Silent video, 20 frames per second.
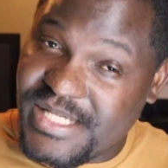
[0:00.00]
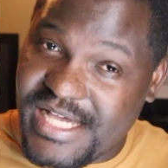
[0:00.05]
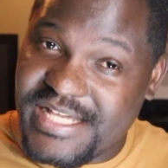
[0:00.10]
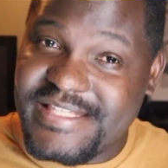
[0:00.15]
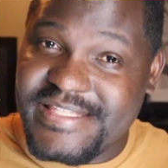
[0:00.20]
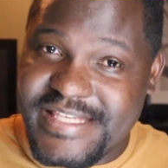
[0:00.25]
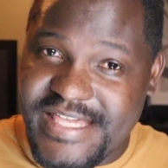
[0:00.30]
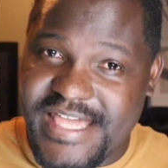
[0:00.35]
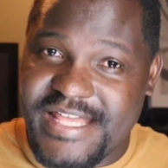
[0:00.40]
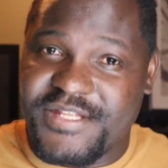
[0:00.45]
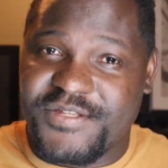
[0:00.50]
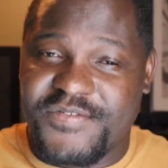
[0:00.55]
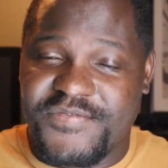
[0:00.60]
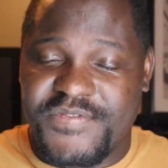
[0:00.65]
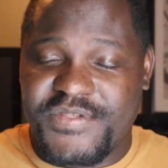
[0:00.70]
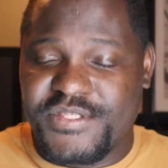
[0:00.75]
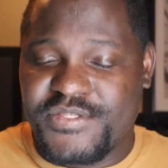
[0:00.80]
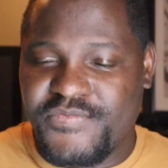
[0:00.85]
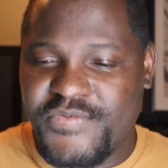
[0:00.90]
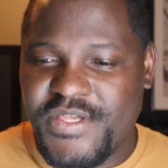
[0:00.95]
at the end
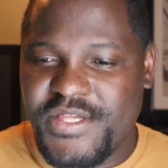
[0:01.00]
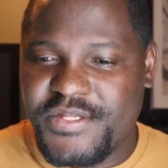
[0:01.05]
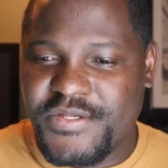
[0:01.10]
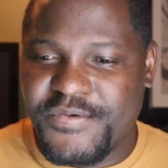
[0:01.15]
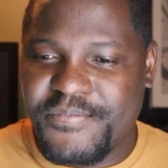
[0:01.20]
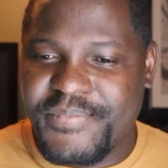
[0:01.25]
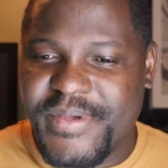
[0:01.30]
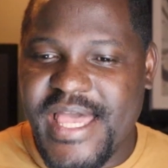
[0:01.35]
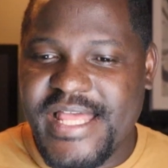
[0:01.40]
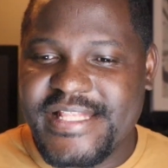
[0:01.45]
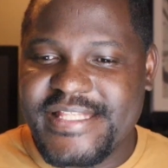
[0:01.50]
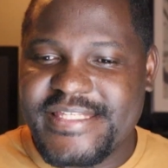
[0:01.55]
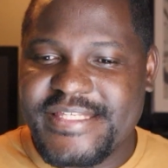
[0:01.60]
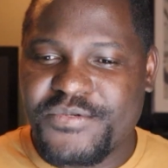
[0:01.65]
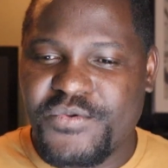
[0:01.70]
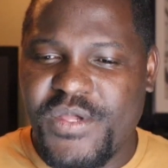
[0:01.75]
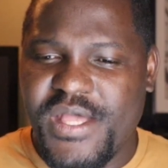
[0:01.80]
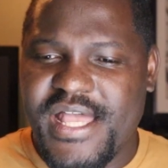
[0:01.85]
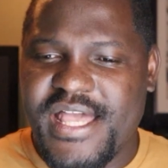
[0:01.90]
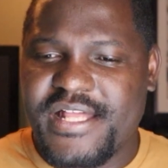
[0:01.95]
of this video,
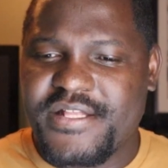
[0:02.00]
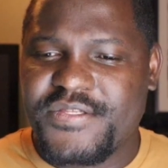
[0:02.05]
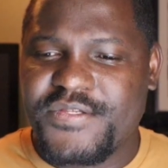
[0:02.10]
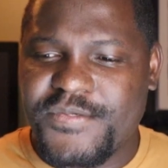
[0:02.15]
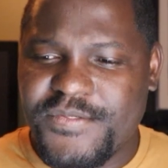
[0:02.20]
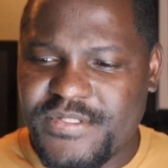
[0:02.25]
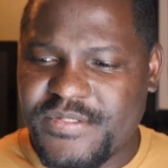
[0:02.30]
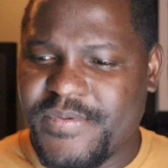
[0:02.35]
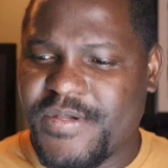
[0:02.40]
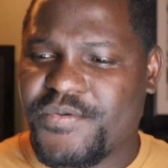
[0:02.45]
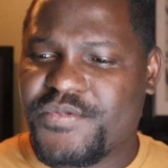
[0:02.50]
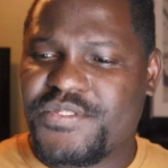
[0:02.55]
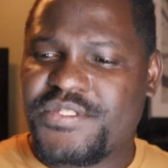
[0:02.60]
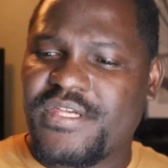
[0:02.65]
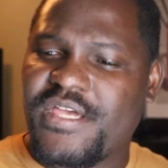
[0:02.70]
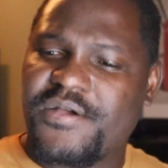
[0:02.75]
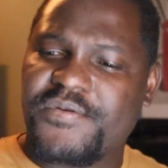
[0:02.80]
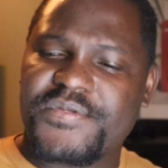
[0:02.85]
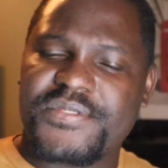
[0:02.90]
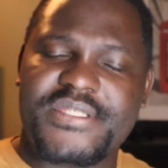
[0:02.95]
but we got news about
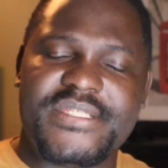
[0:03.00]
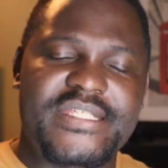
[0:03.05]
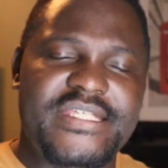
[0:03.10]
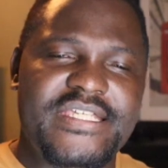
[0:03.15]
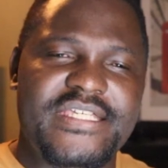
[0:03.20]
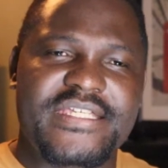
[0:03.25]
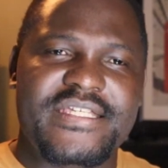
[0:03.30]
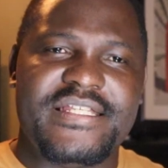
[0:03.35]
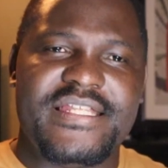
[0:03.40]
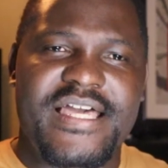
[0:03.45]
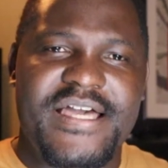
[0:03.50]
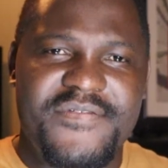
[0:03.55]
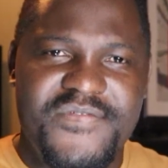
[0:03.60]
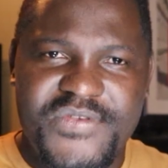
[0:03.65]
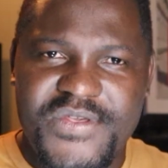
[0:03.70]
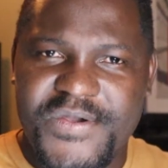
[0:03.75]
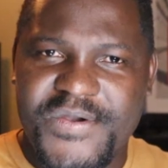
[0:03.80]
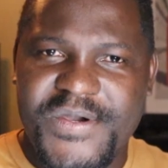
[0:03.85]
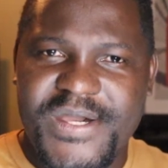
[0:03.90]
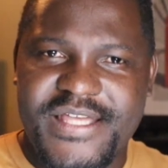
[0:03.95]
Chelsea,
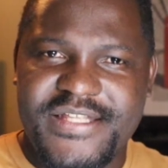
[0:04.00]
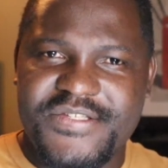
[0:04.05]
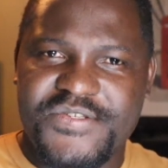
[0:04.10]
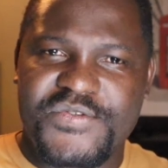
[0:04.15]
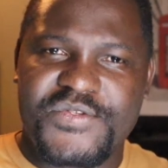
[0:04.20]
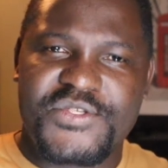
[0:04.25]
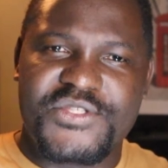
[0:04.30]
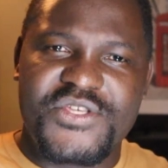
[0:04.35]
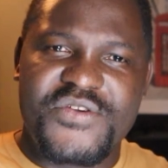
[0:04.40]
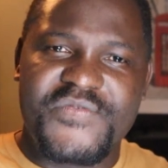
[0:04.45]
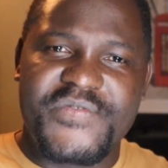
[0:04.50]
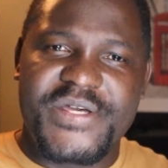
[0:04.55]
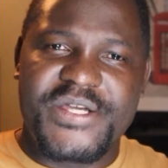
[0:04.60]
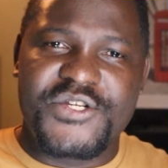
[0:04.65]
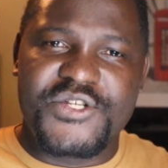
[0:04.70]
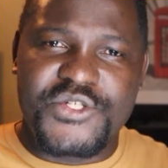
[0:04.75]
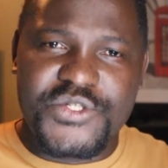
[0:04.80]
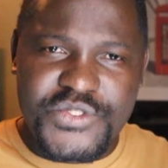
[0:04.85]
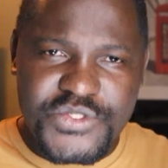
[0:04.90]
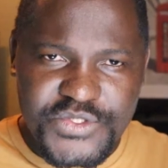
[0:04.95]
Lavia, and Christopher
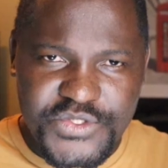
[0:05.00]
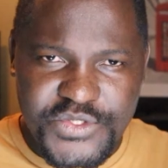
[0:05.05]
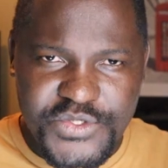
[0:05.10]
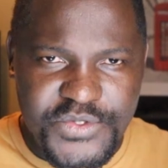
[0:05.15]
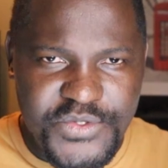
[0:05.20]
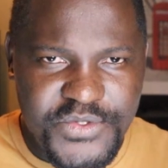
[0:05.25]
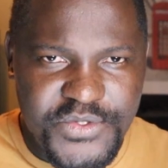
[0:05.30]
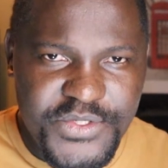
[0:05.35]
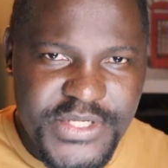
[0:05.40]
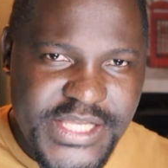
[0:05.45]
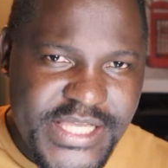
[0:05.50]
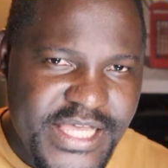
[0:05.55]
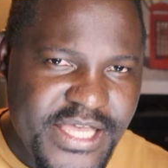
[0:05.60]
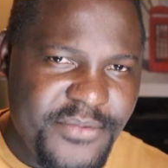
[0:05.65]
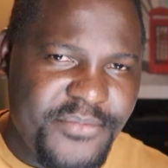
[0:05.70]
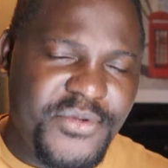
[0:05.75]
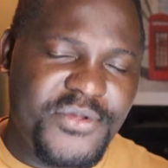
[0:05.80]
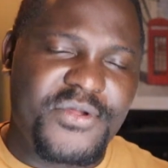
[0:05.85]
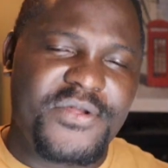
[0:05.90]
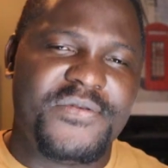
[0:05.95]
Nkunku
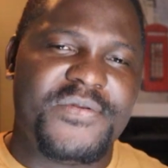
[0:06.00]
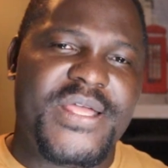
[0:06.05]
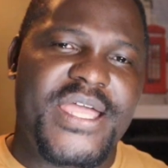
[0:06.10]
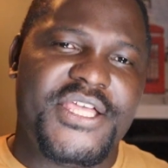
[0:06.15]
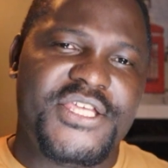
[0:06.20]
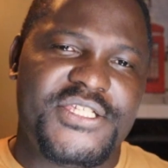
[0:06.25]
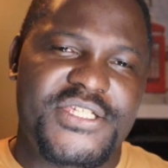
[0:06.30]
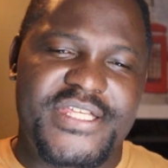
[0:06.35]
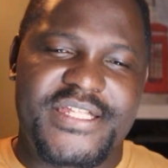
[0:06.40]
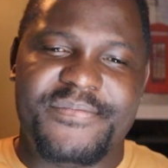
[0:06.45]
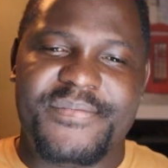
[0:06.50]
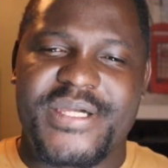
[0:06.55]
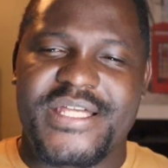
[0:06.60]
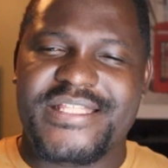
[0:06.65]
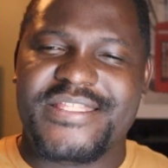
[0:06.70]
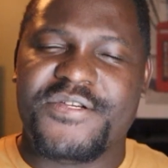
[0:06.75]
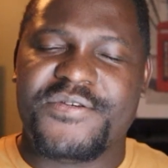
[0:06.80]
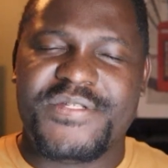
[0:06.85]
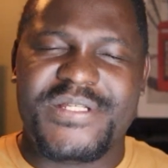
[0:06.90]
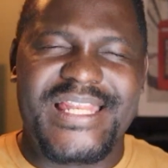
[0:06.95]
progression.
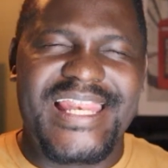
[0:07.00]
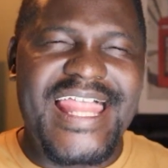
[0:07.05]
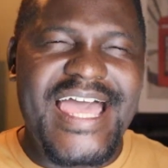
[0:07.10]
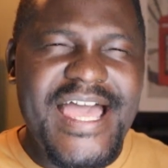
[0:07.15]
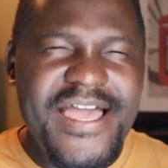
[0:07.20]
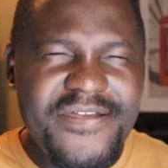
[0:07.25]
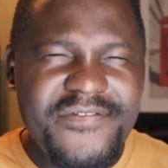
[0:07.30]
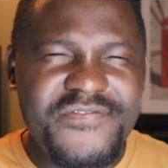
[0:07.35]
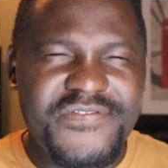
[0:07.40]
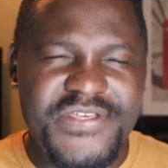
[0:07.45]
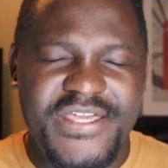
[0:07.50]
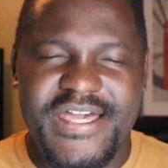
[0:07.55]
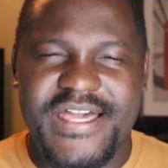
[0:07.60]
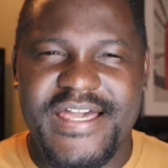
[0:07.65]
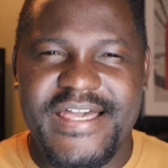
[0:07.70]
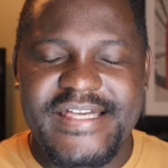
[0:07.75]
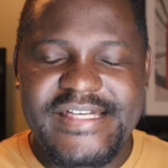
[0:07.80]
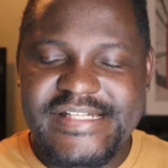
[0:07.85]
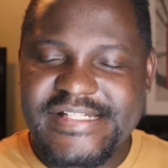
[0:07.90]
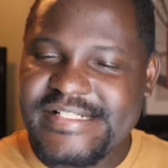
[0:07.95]
But on
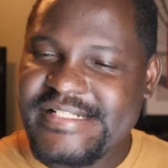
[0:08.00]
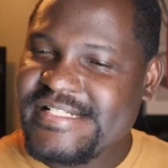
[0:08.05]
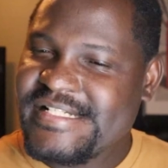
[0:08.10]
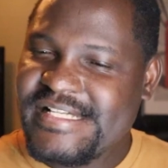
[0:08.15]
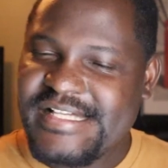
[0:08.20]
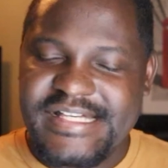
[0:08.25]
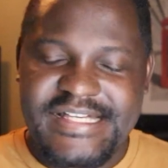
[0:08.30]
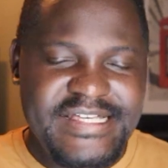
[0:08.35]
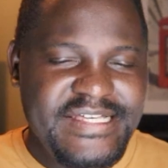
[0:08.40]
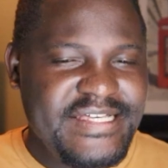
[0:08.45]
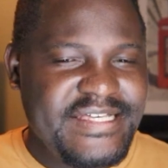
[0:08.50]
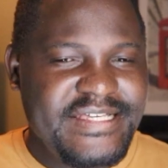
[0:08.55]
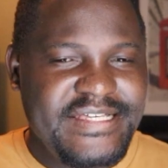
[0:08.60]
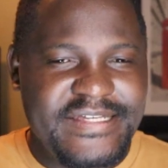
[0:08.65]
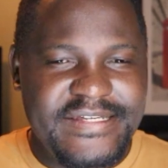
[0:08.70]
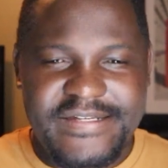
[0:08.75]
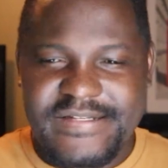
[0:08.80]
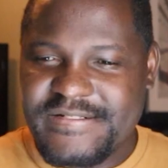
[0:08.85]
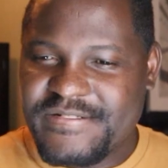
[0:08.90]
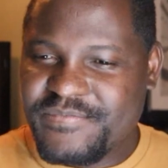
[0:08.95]
Lavia,
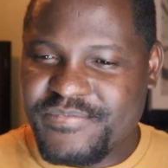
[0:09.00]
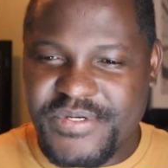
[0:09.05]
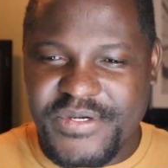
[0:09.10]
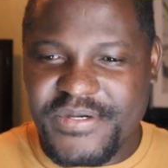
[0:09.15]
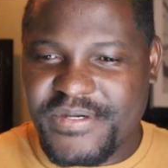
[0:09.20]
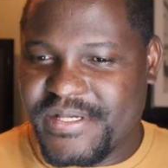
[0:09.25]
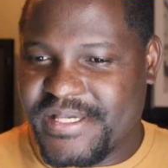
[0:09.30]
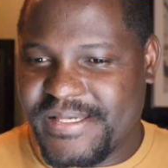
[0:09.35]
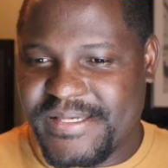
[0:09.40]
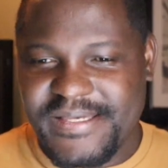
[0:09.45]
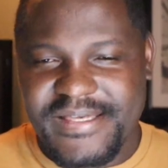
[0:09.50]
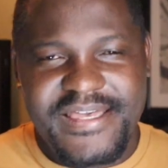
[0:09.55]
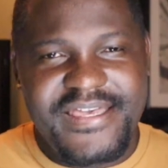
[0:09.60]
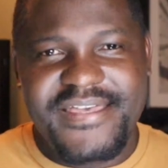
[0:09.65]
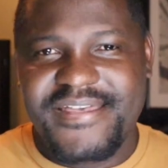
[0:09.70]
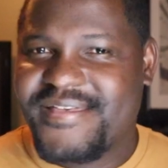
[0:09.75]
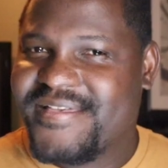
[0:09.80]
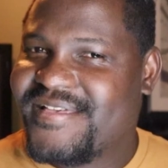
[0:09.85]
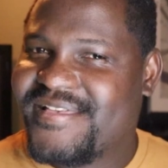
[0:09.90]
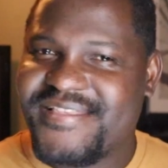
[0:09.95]
oh boy,
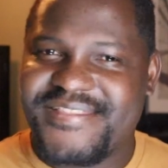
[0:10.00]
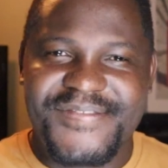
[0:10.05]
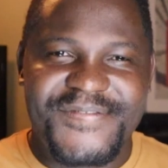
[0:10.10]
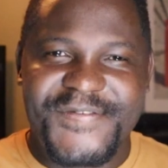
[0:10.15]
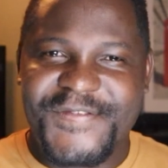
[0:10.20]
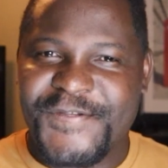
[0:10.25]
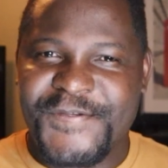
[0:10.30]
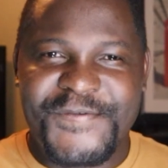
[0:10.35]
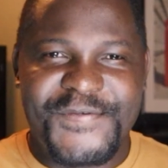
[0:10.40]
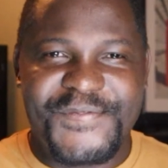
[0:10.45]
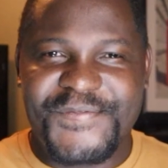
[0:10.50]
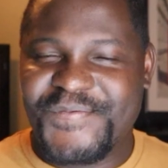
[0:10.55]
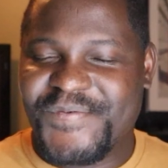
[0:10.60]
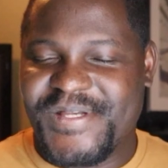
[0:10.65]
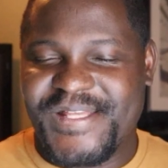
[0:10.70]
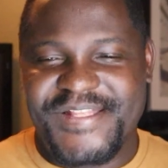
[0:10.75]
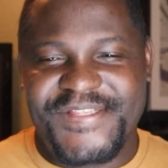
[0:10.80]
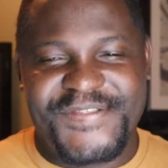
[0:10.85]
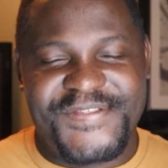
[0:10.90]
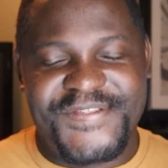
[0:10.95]
it's not a good
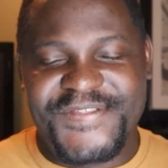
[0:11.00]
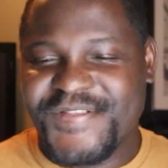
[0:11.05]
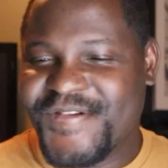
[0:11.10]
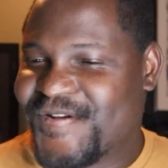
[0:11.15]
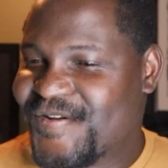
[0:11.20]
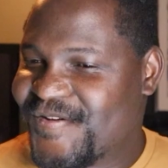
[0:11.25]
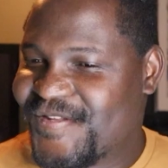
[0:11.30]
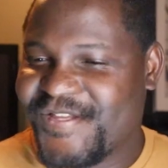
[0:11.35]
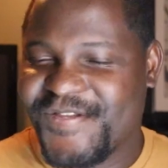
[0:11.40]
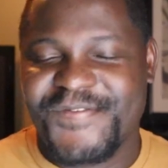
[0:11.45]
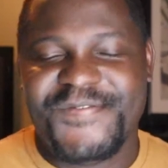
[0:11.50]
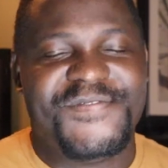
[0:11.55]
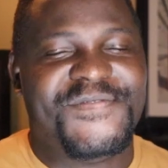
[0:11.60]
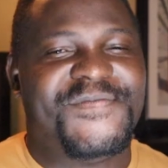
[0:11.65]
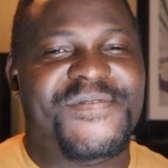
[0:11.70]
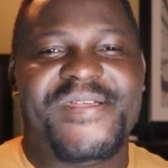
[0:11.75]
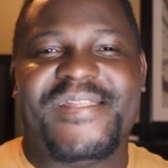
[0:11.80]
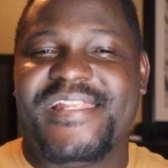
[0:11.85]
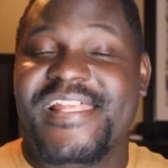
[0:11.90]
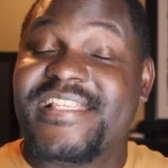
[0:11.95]
one. It's not a good
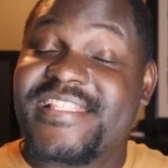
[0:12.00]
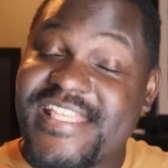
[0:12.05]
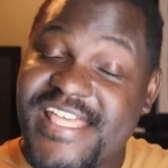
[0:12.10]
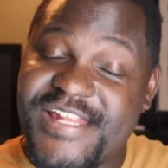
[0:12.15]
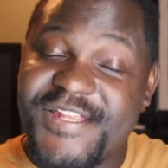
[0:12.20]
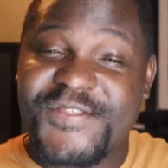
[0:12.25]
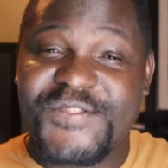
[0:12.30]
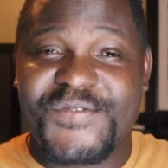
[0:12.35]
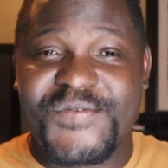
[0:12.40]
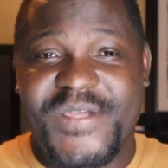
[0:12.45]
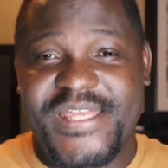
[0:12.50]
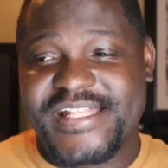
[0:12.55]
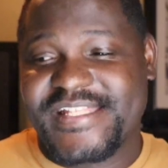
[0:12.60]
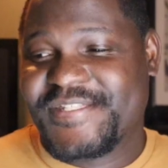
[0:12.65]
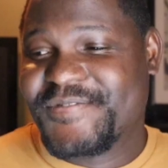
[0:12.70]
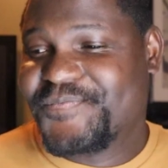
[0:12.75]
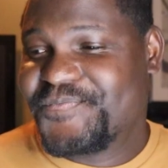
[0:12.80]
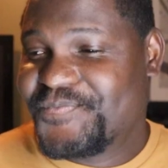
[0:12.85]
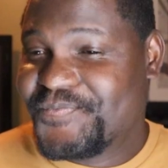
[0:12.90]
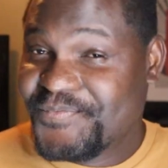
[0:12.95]
one. Let's get into
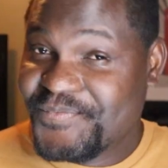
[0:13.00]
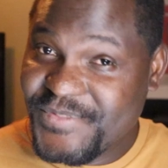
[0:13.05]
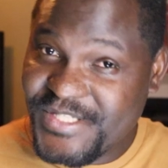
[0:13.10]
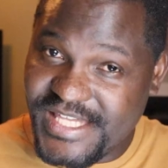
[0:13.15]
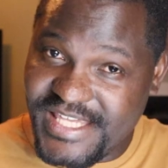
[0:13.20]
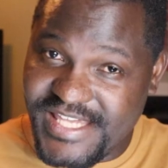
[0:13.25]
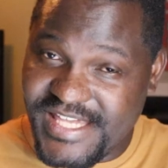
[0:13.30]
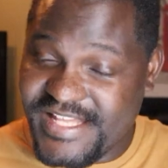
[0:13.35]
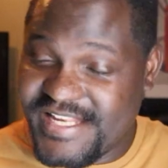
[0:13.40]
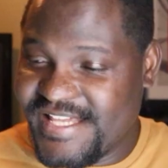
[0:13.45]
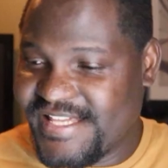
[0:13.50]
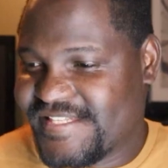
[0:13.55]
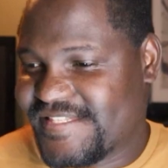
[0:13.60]
it. Here it